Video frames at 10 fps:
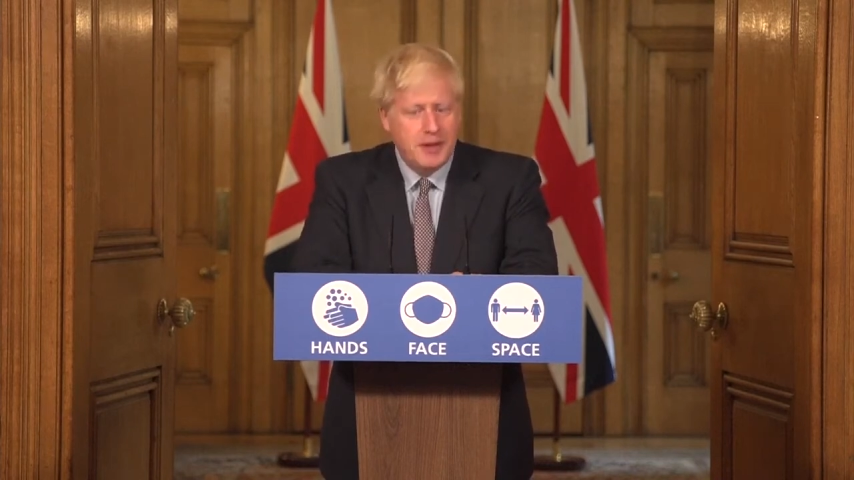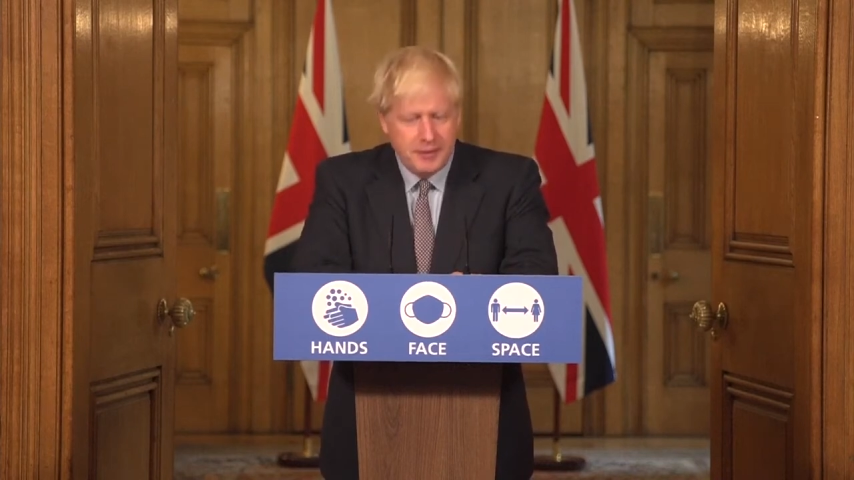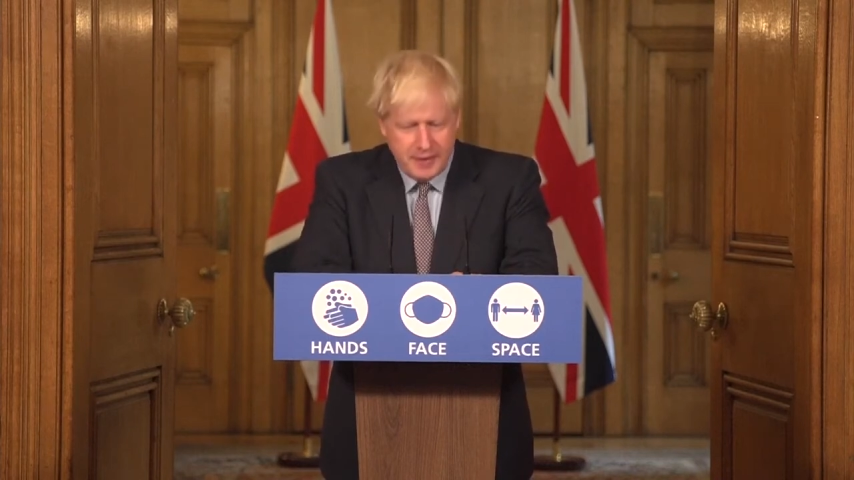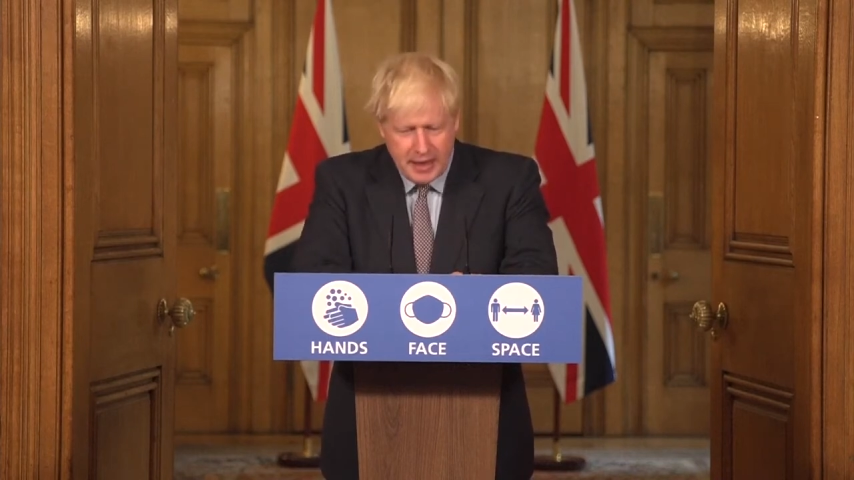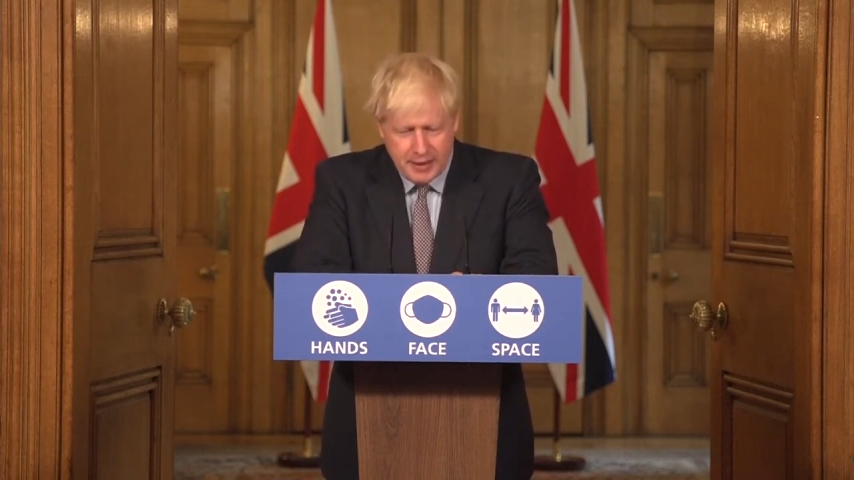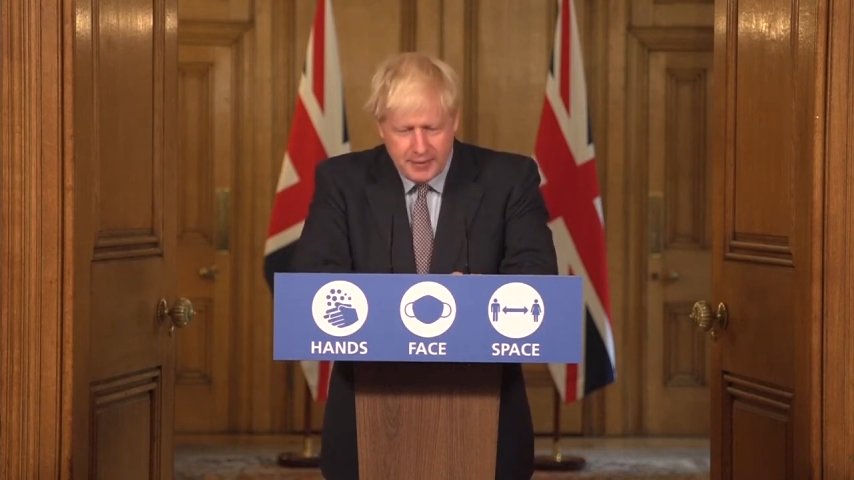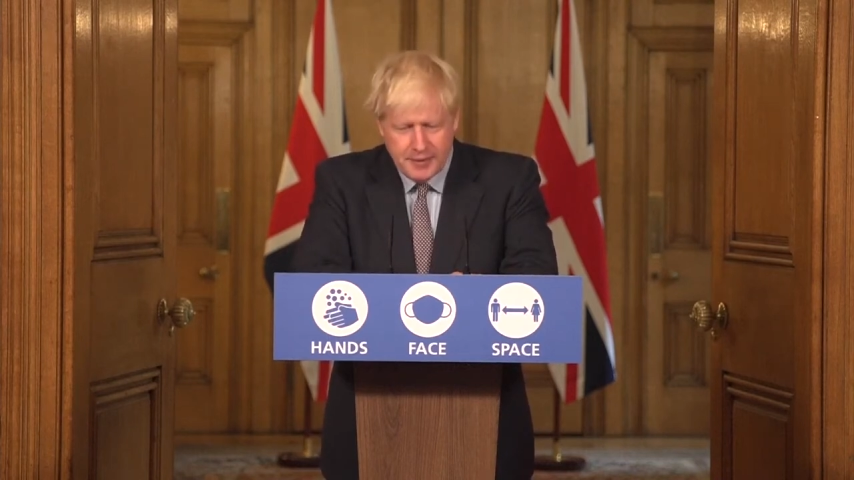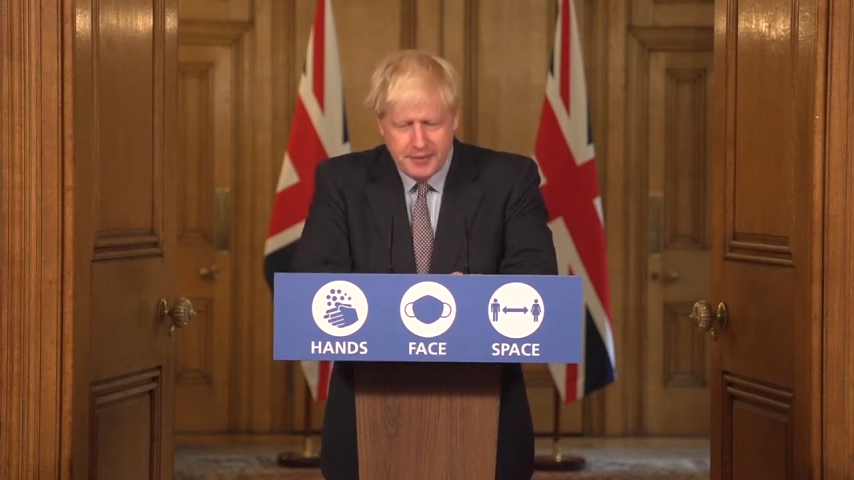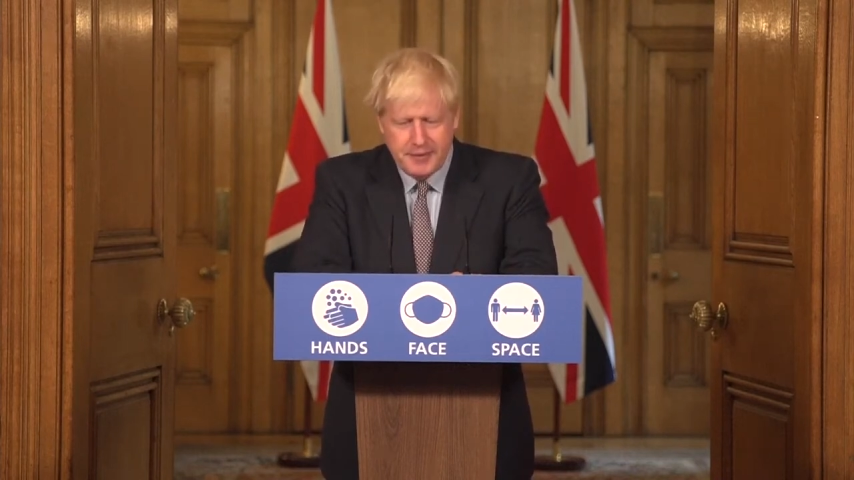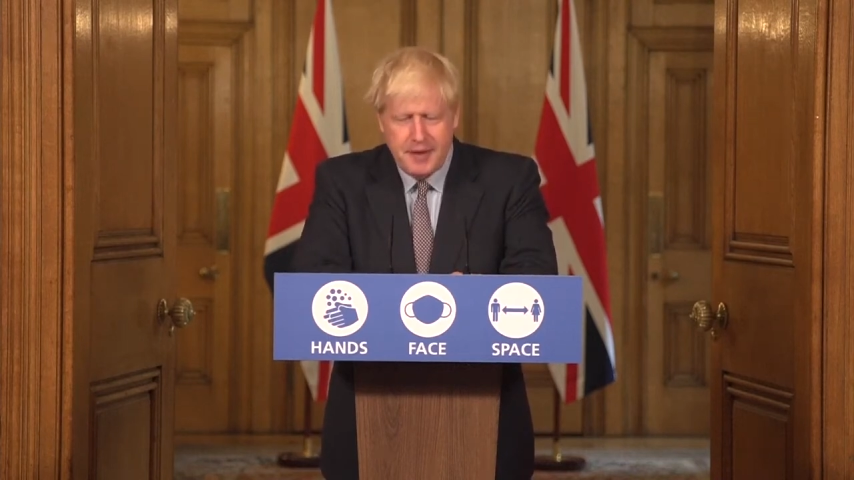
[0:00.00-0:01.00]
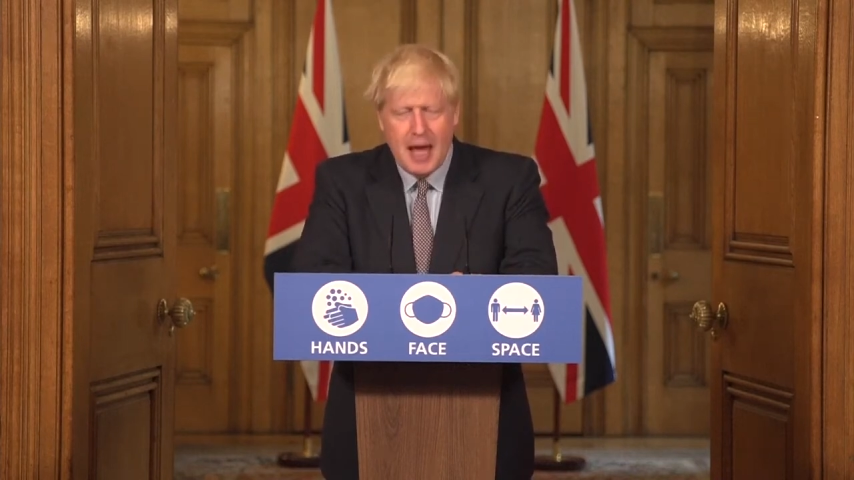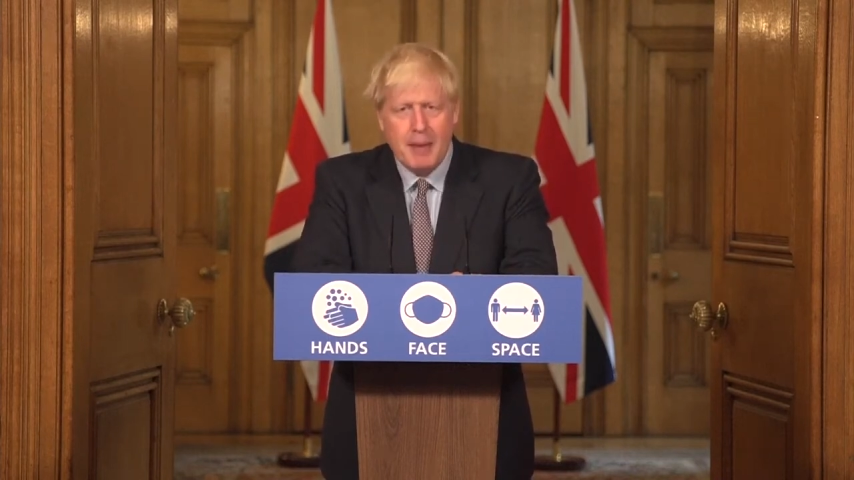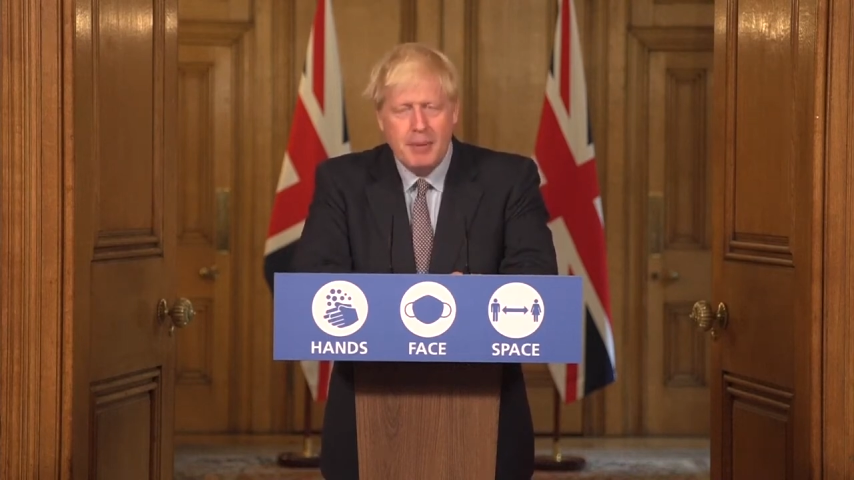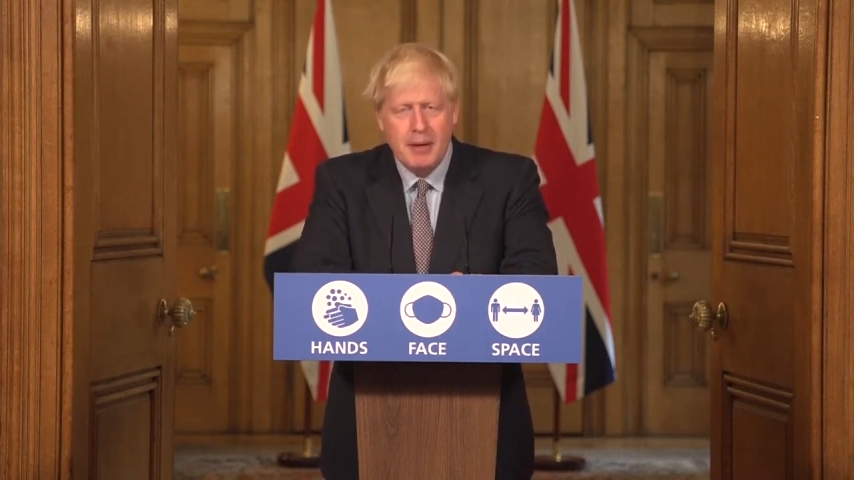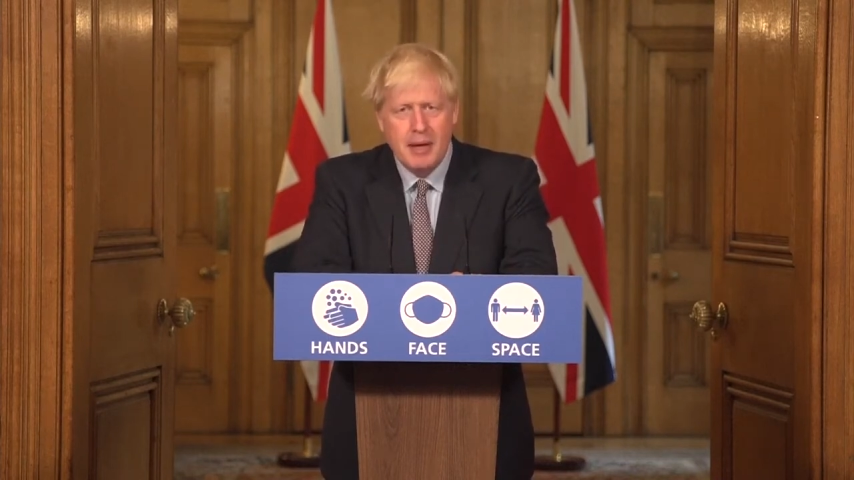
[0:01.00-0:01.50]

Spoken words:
take this step.